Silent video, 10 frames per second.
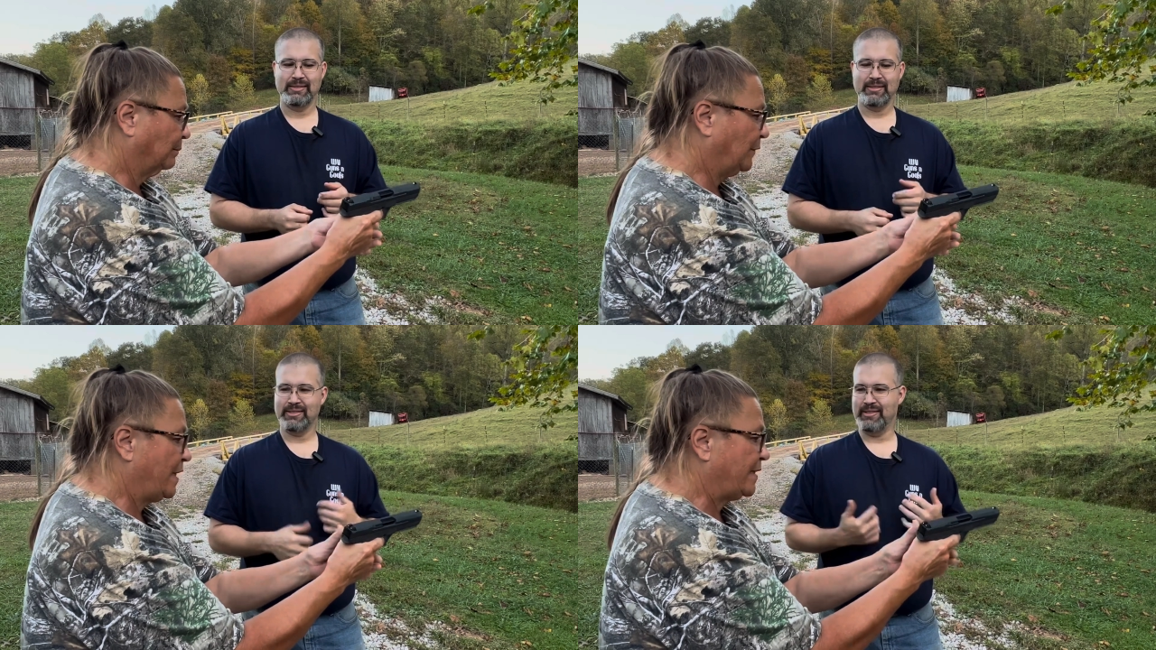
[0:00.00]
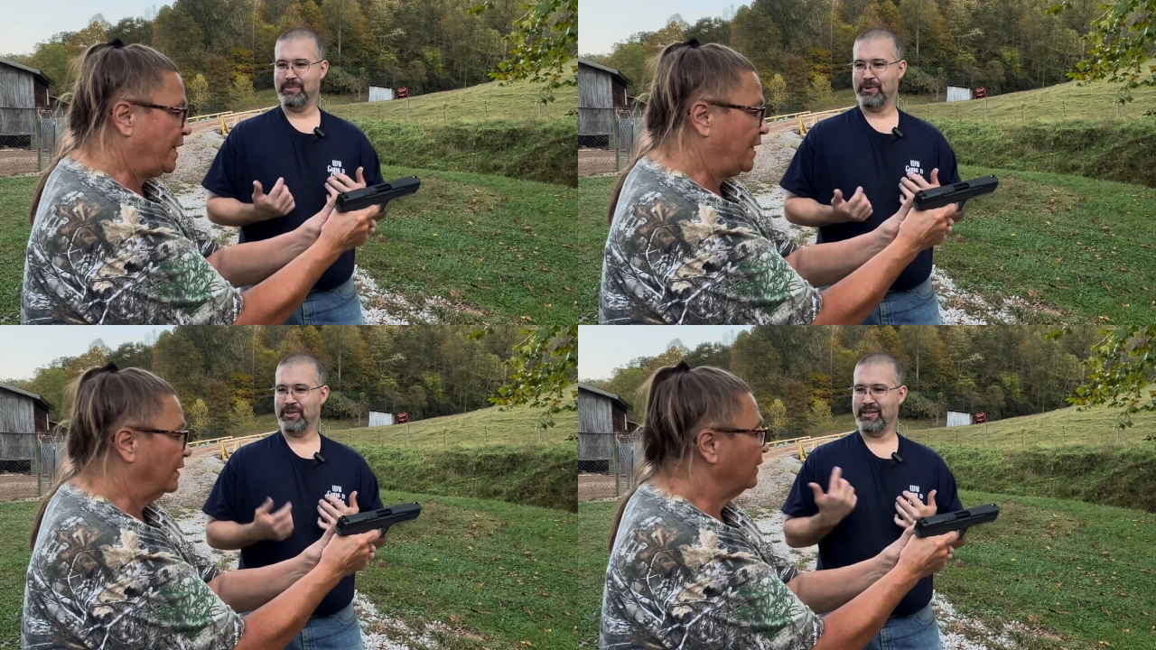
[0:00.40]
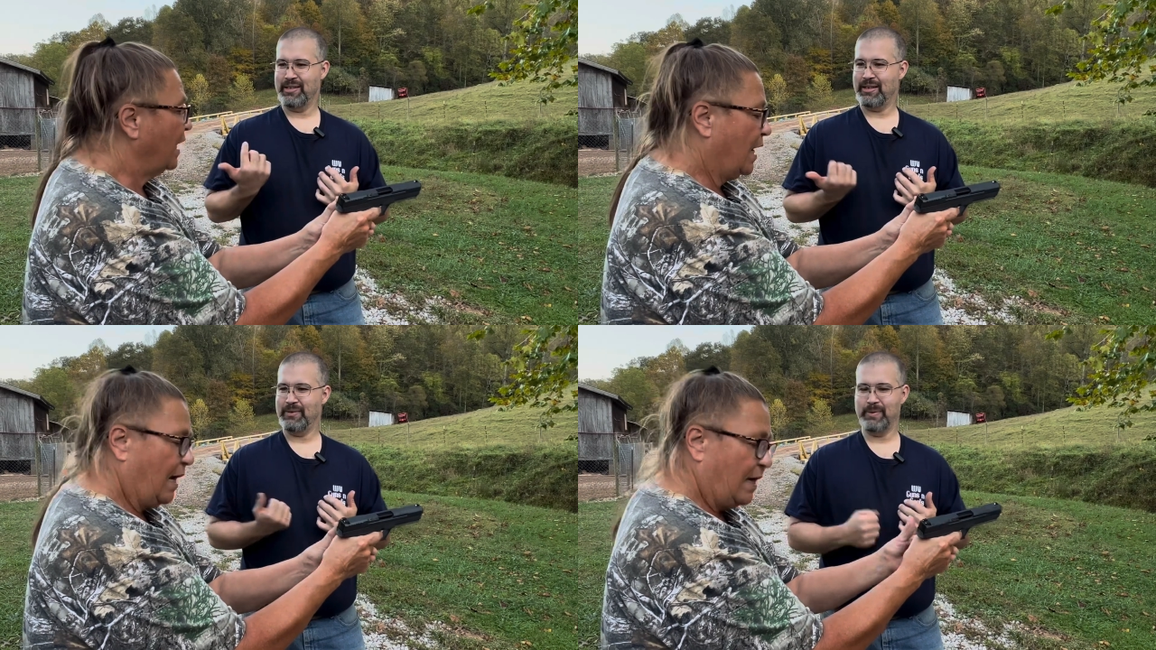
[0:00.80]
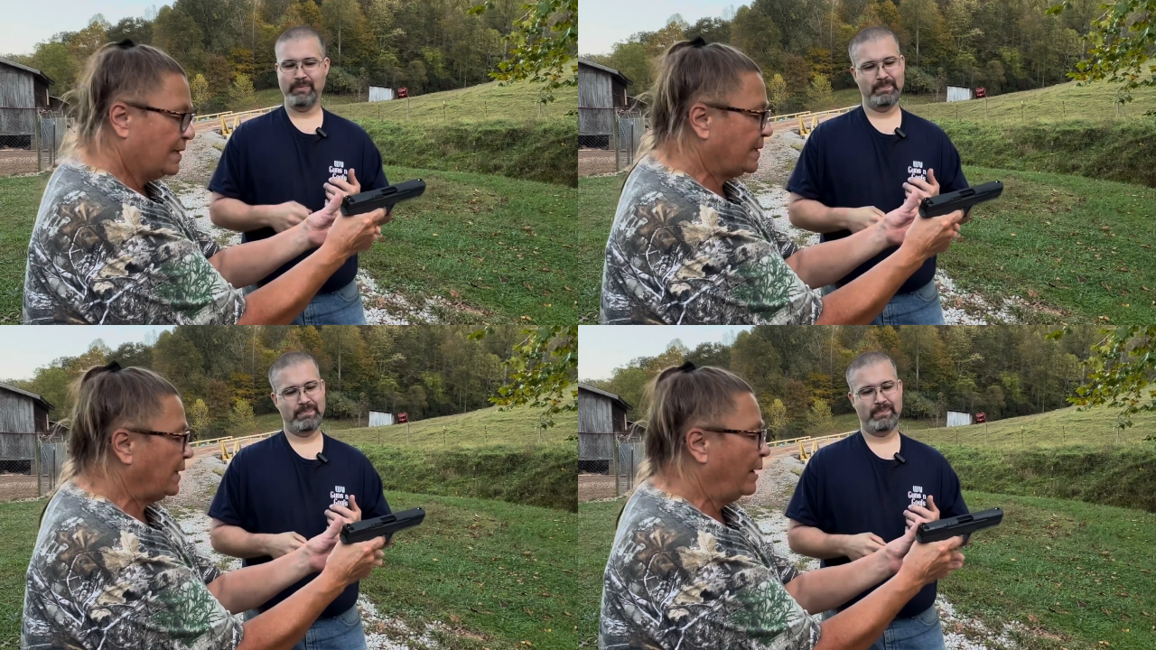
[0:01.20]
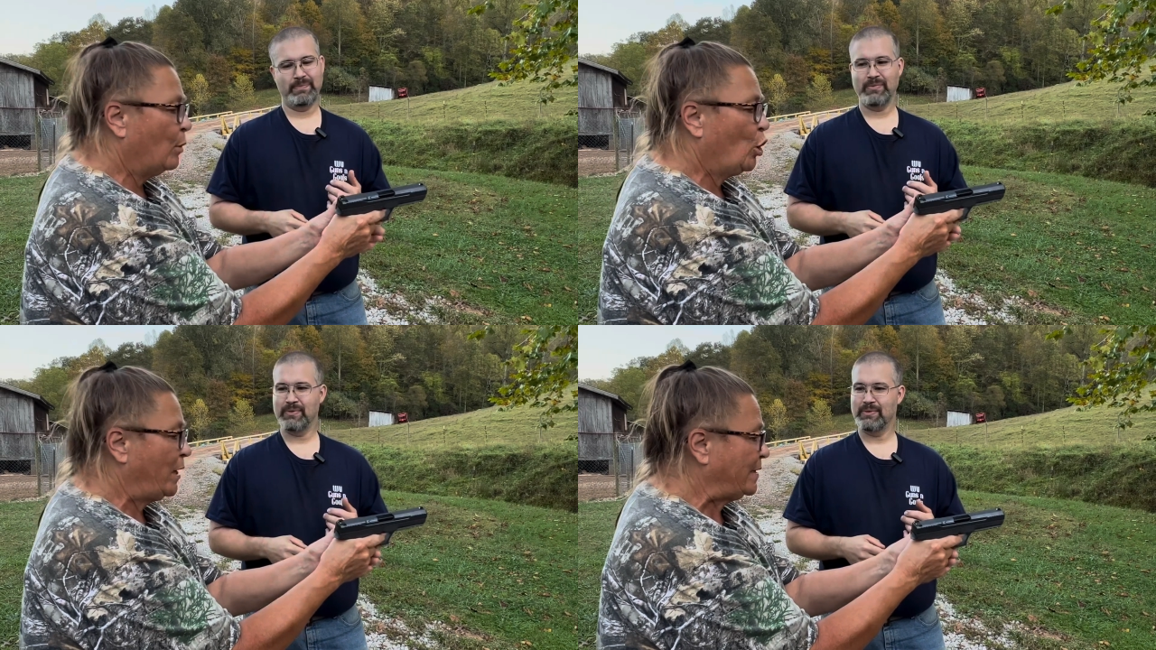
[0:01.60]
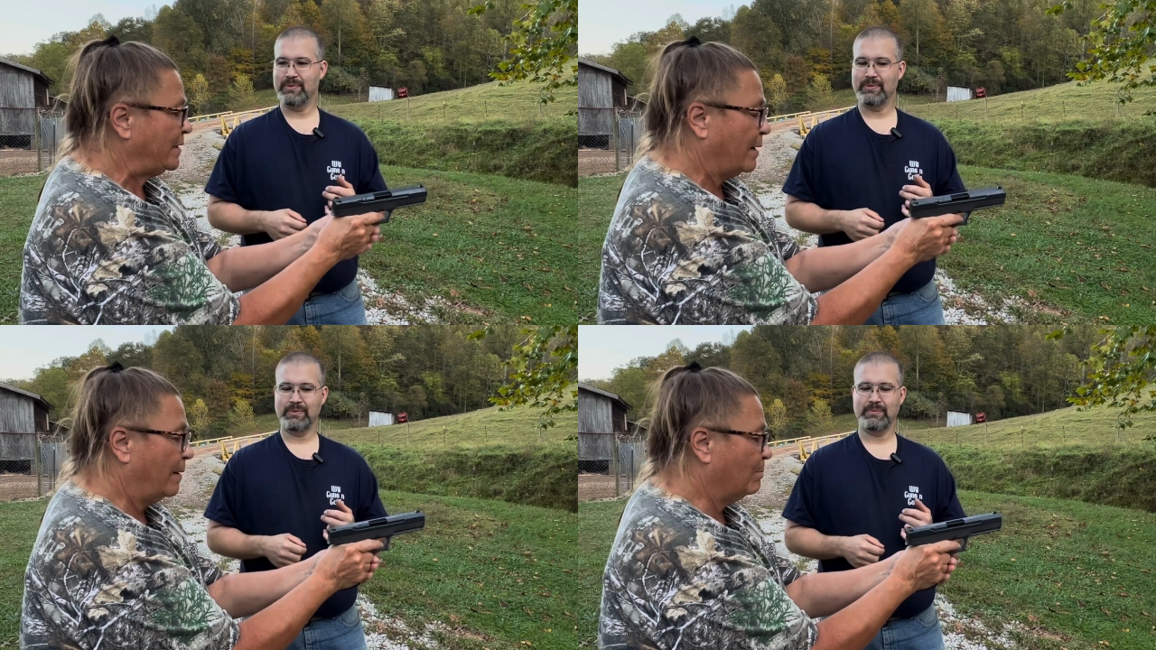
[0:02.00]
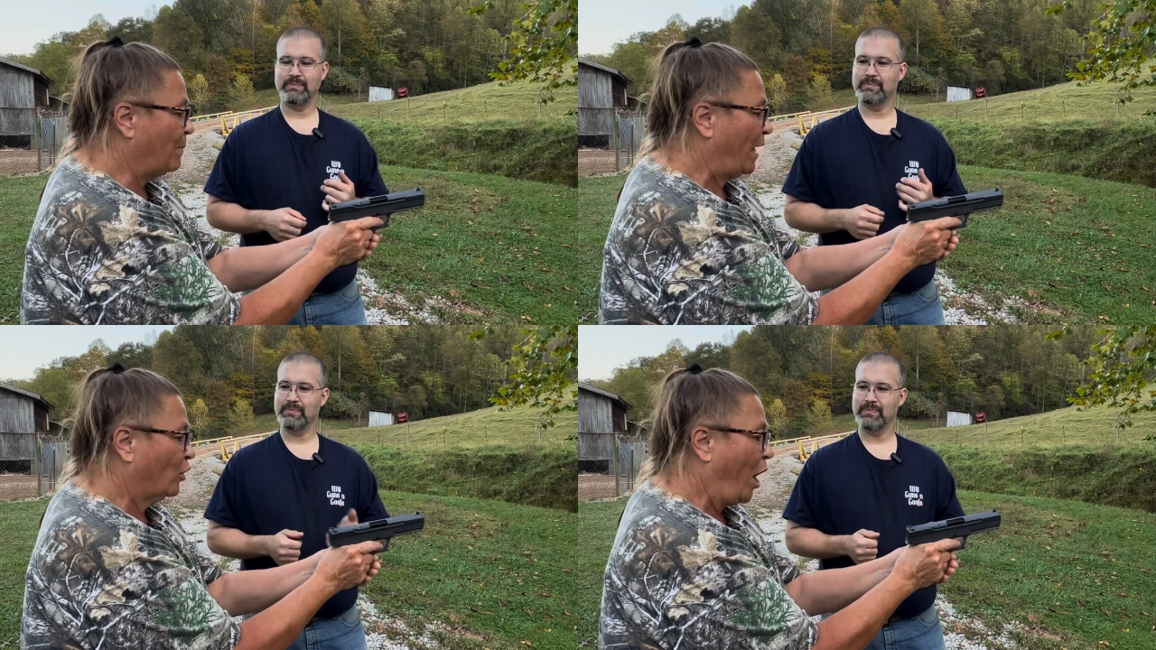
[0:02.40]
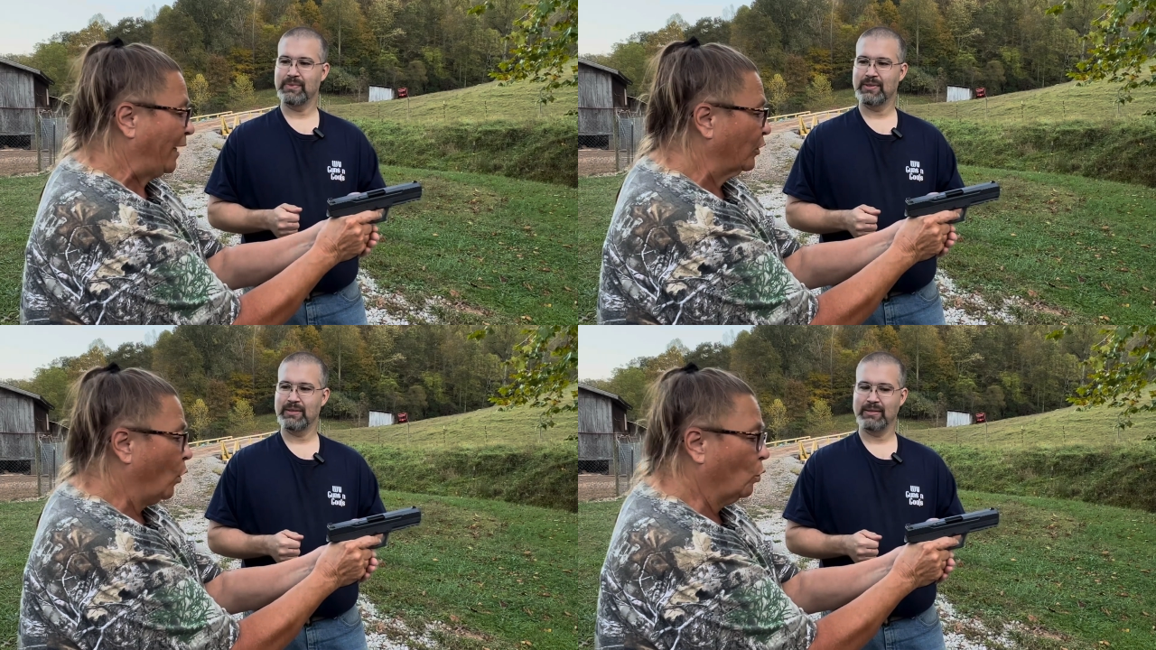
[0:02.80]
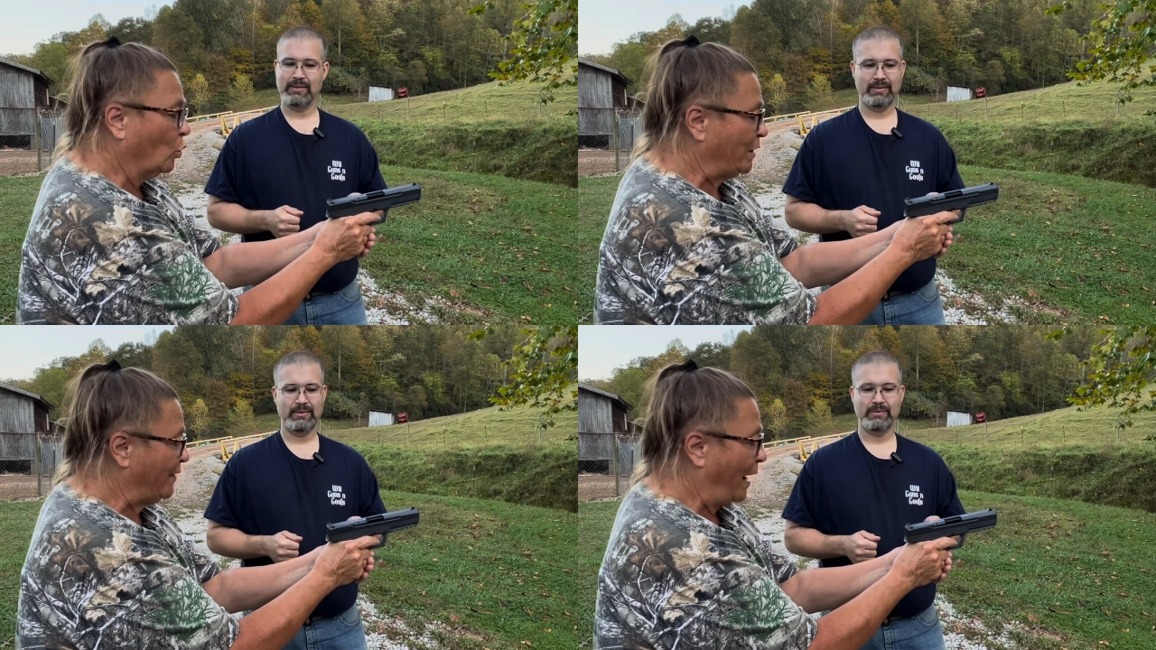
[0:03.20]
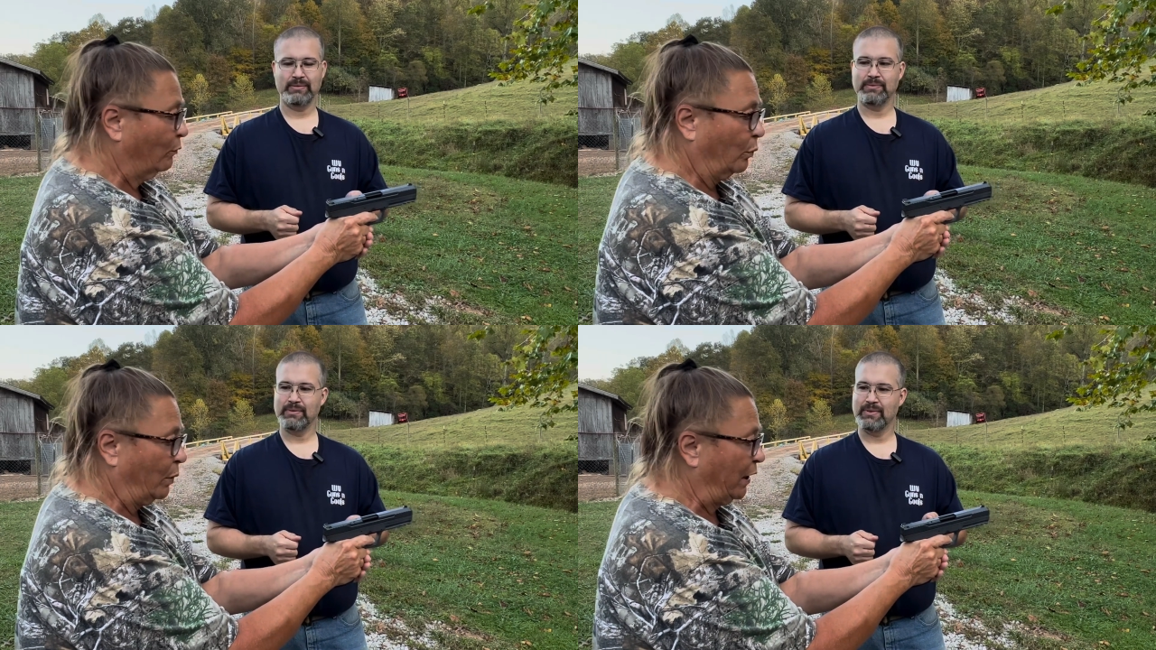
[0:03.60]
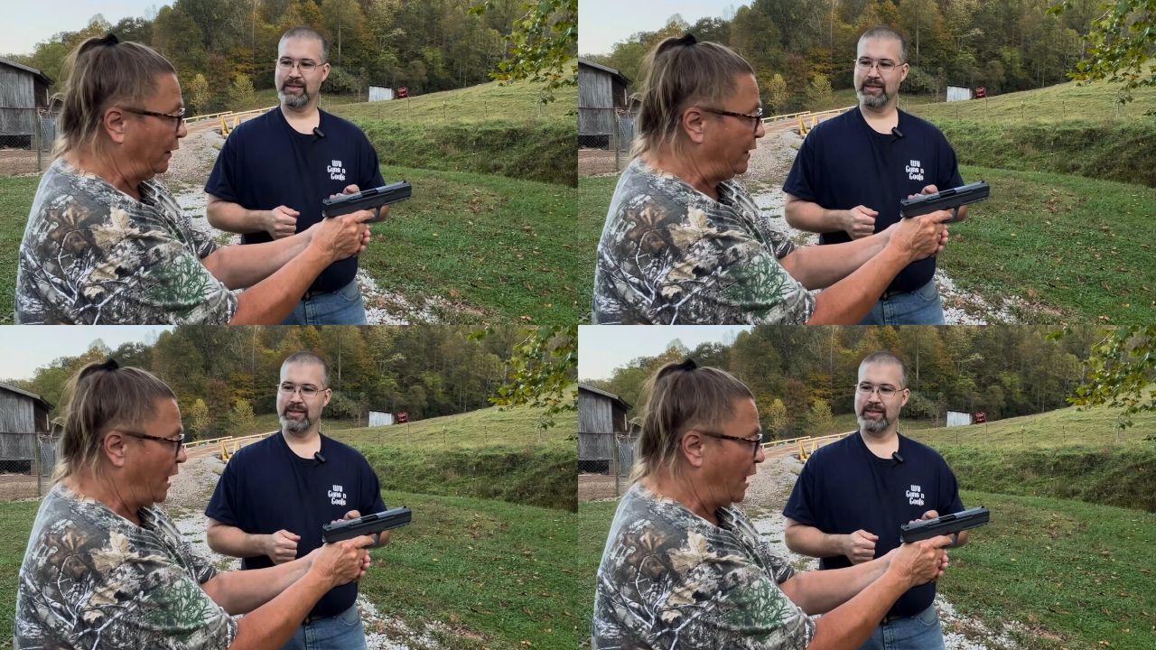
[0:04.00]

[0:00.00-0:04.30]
Speaker 1: It's slimmer than the other one? Slimmer. It's better. I can hold on to that really